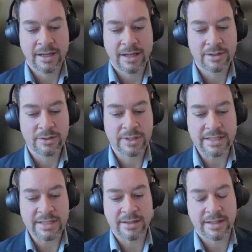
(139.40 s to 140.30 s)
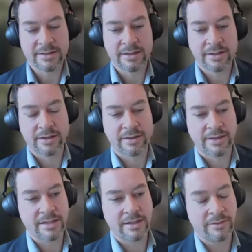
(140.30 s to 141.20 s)
Look, there's
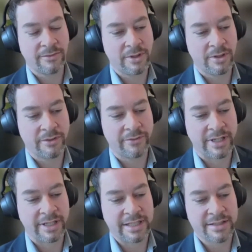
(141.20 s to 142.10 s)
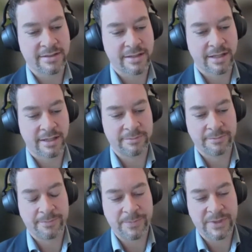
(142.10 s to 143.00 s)
a lot of, I guess,
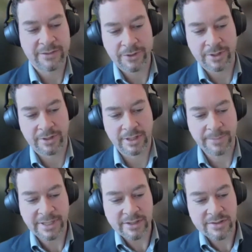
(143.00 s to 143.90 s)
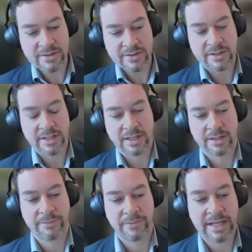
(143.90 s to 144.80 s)
different opinions,
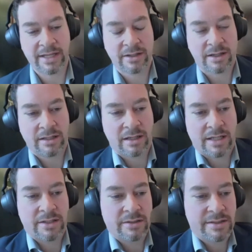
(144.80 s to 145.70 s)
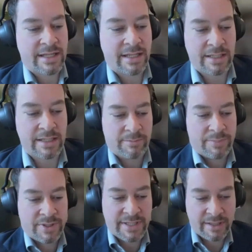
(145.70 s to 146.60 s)
and I don't take any
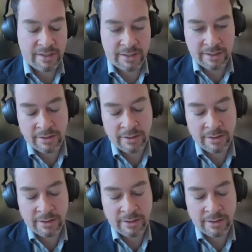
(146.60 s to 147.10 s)
particular